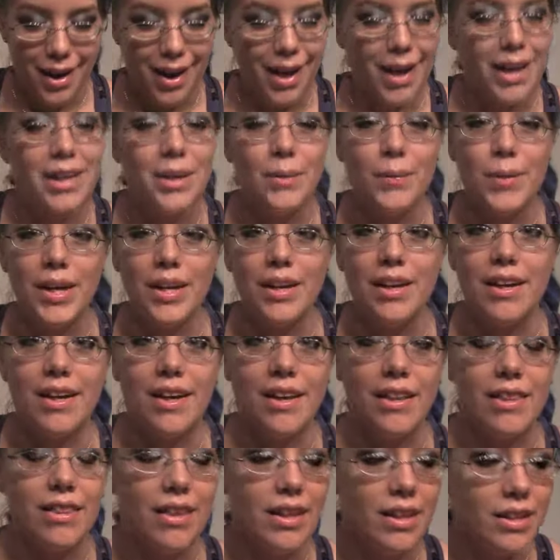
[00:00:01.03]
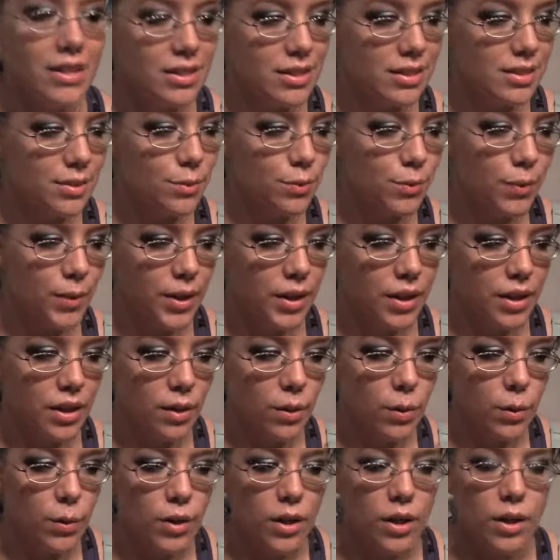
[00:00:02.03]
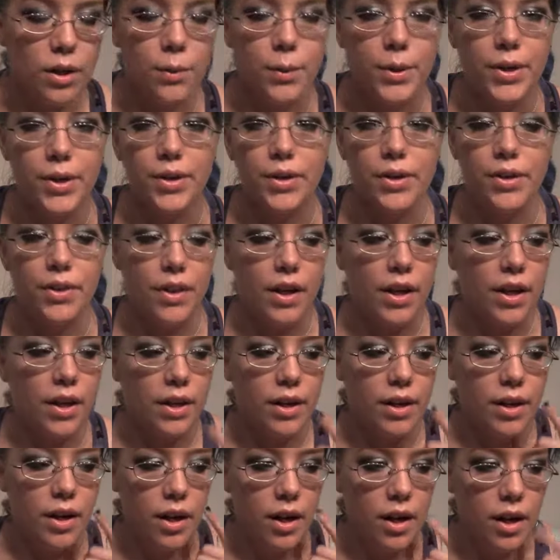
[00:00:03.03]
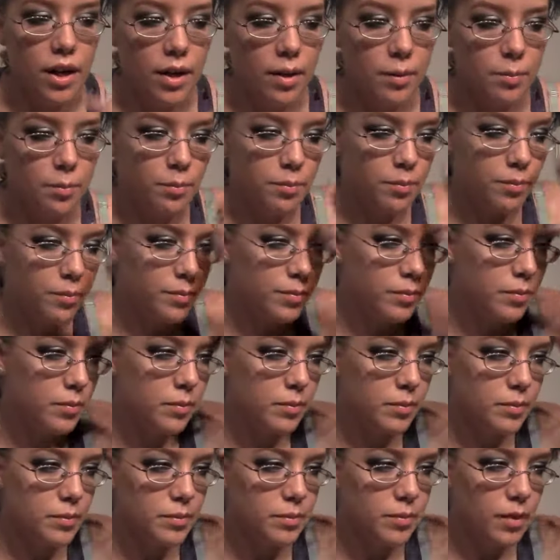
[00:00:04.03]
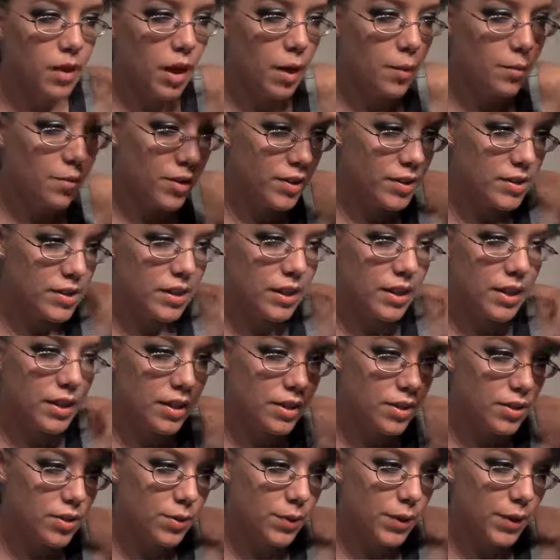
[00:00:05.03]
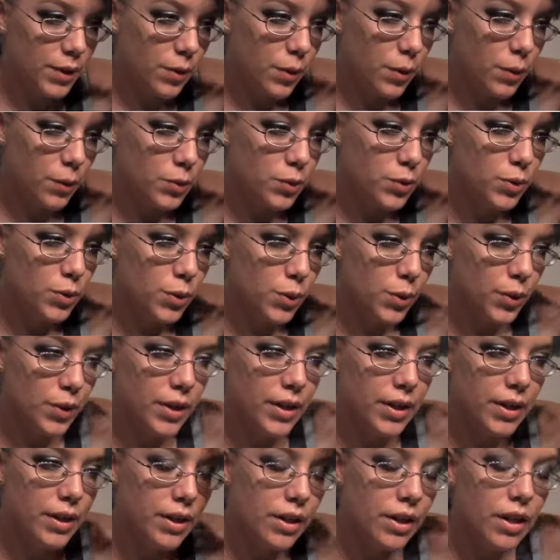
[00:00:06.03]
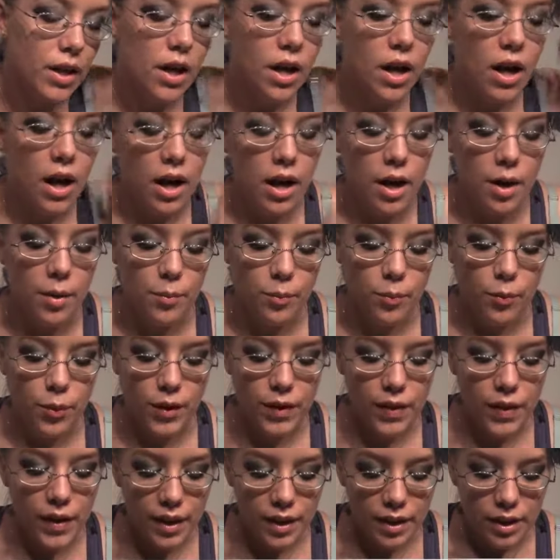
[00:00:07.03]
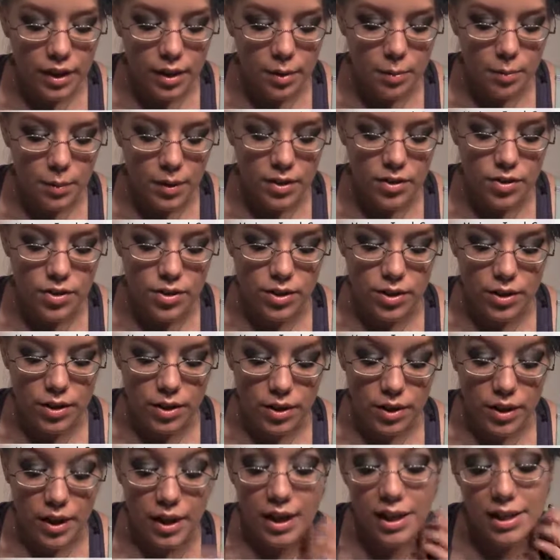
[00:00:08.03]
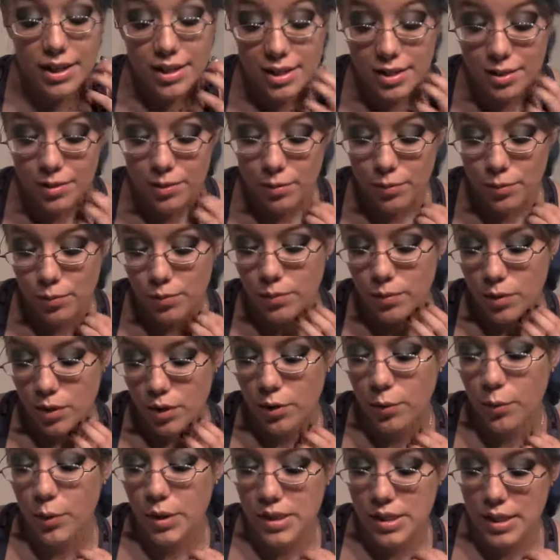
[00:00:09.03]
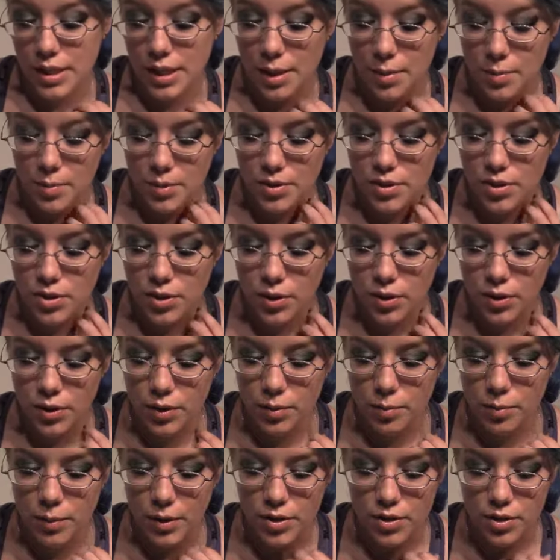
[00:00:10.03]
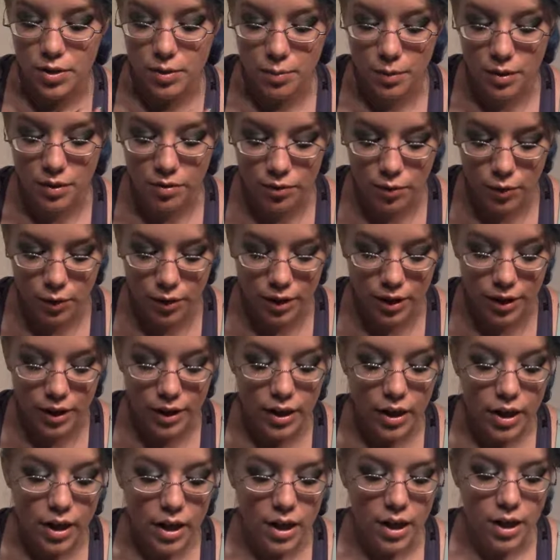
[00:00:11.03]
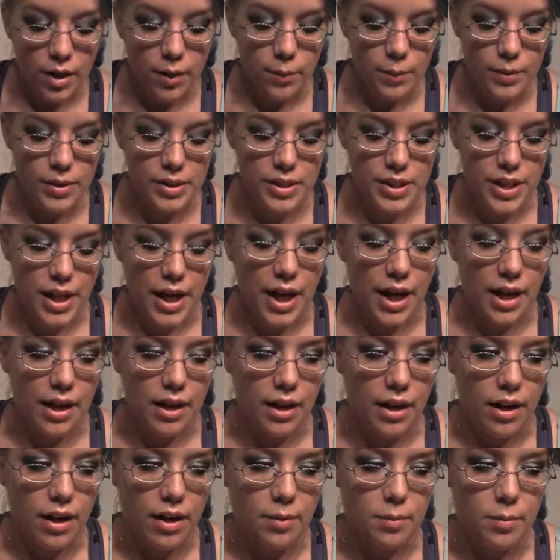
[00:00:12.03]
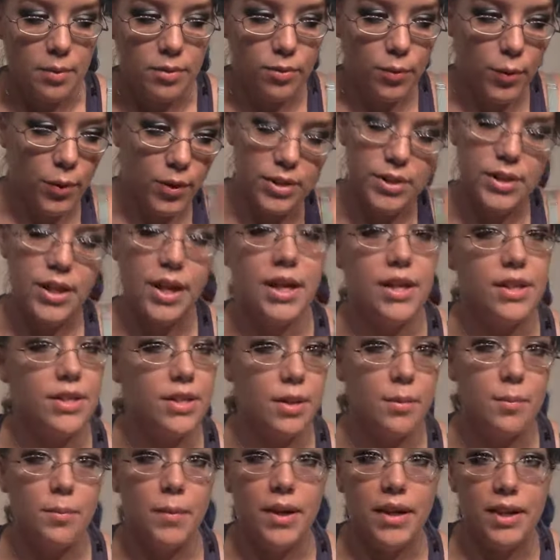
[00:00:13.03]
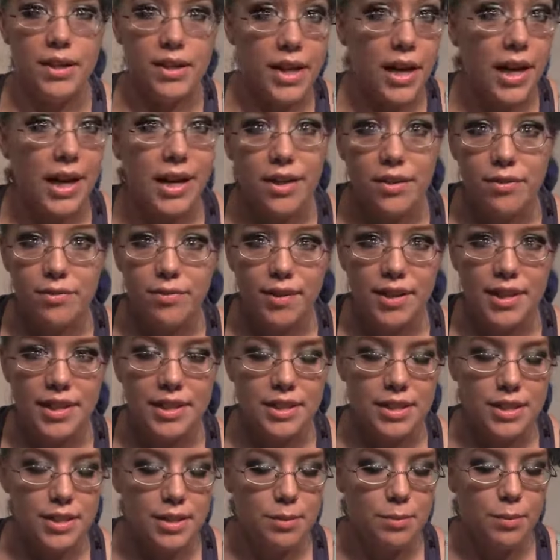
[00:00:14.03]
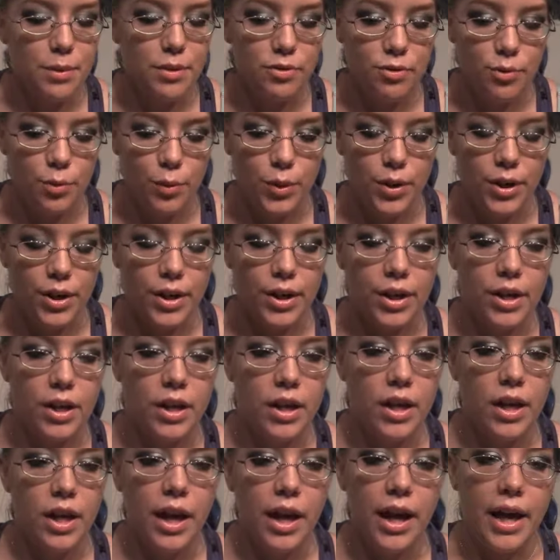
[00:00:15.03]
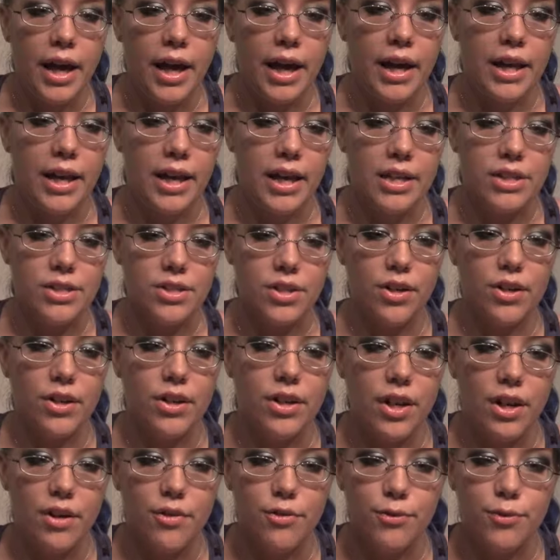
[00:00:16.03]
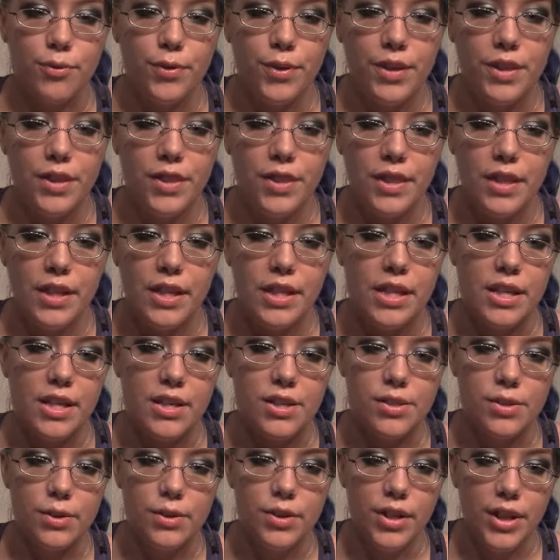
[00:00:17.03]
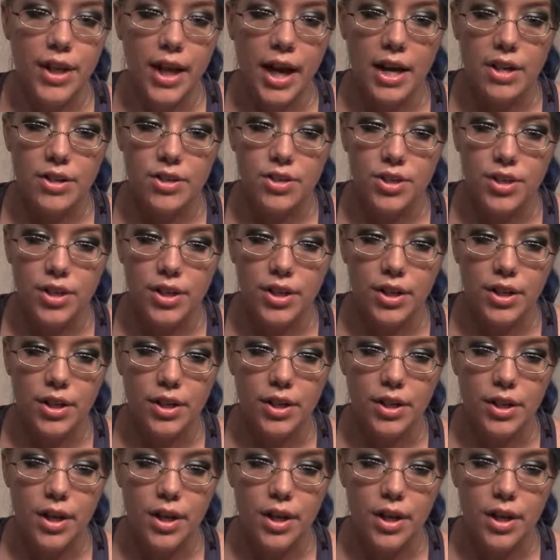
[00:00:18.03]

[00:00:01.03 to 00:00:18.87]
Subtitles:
Anyway, this went a whole lot quicker than obviously than doing a whole tutorial. One thing that I mentioned that I didn't or wasn't able to mention before was that of course I had done my entire face before, and I started off with the Sonia Kashuk